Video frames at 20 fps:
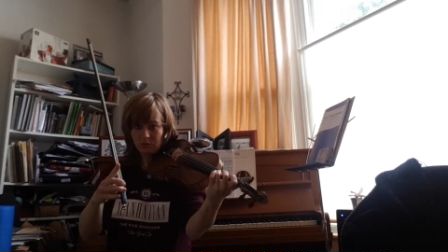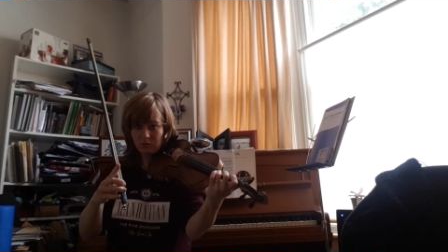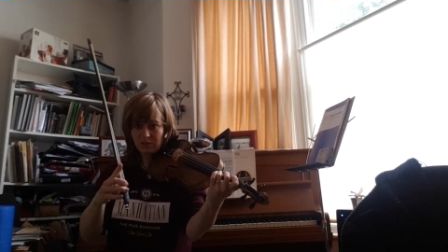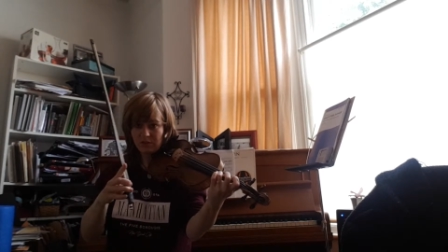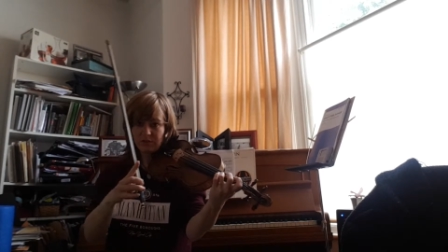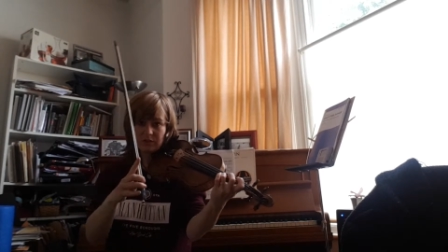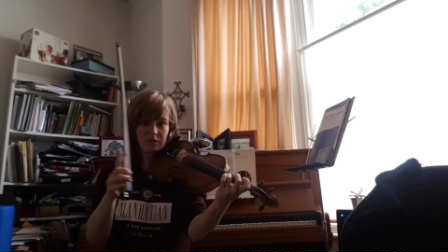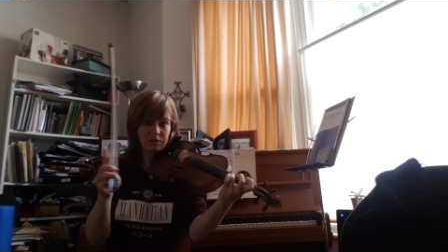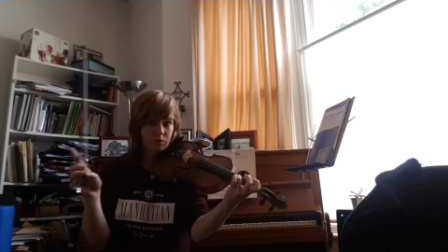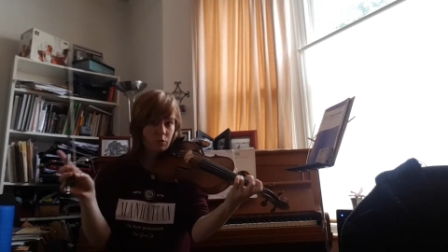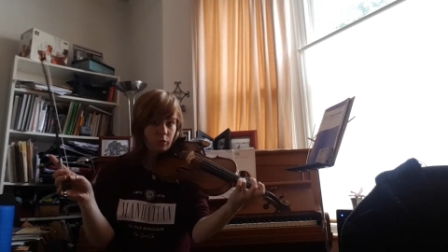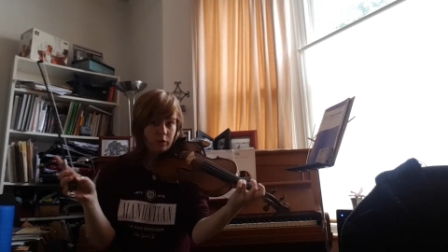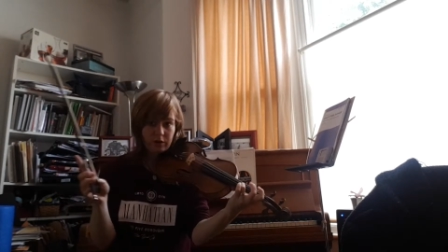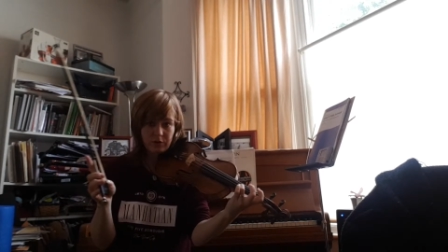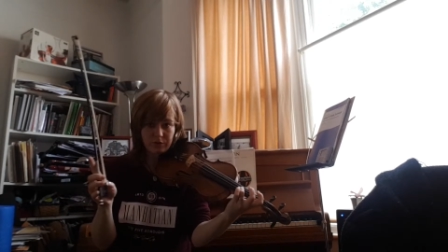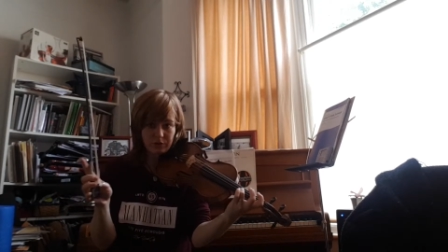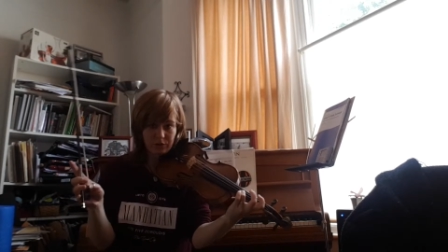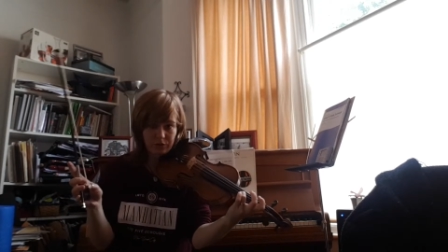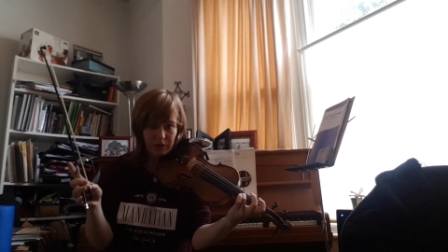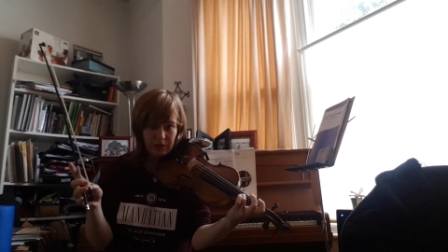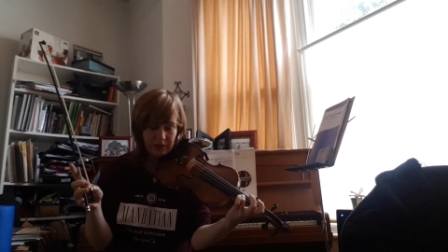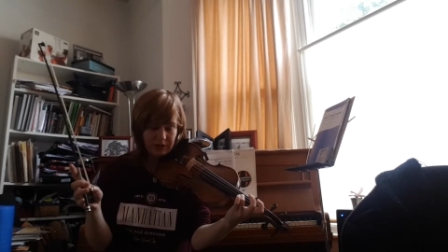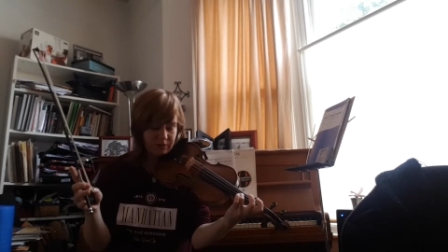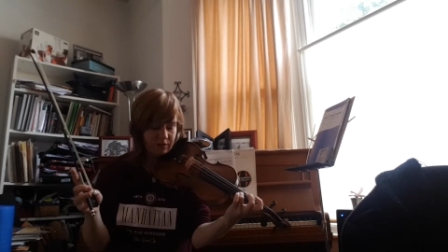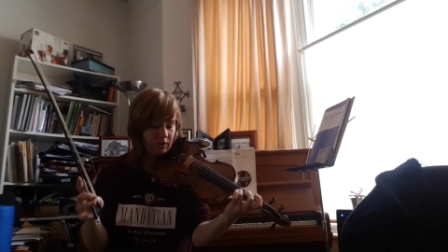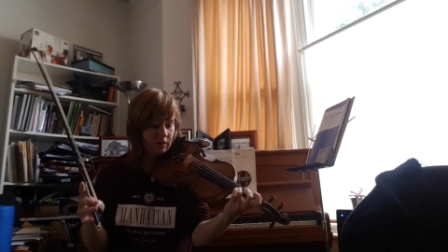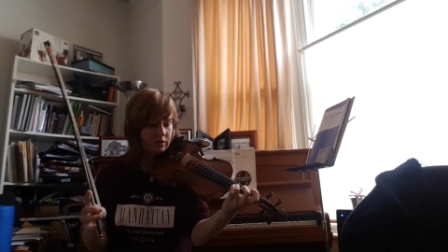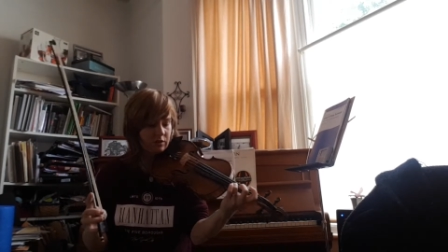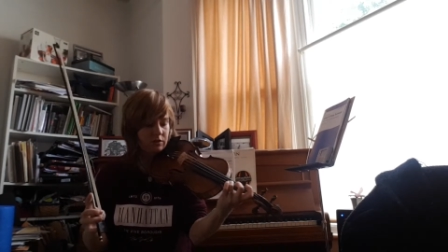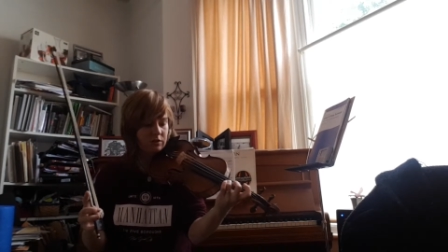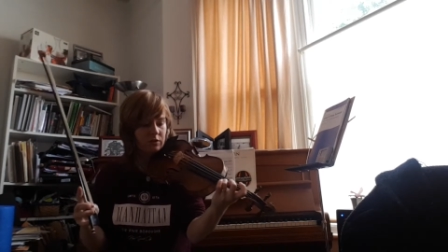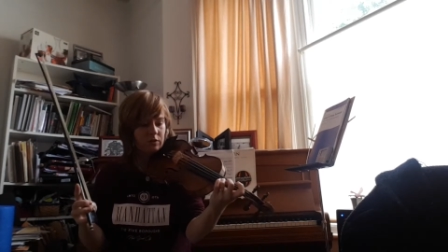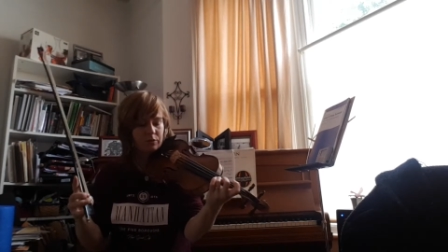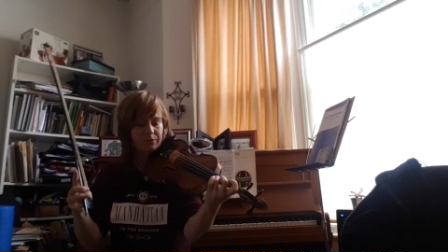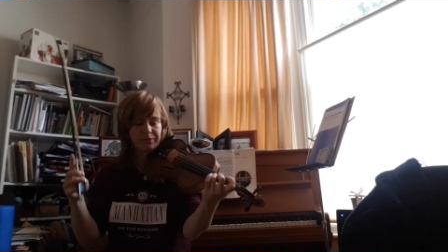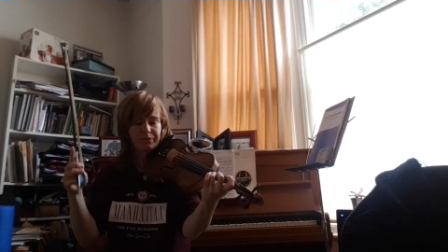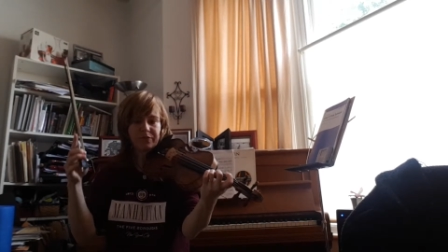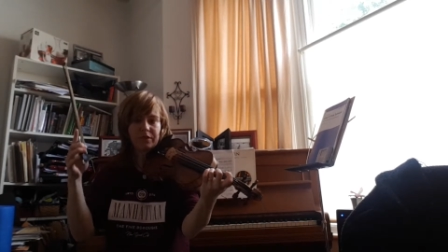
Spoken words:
this doesn't work if your violin's not in tune.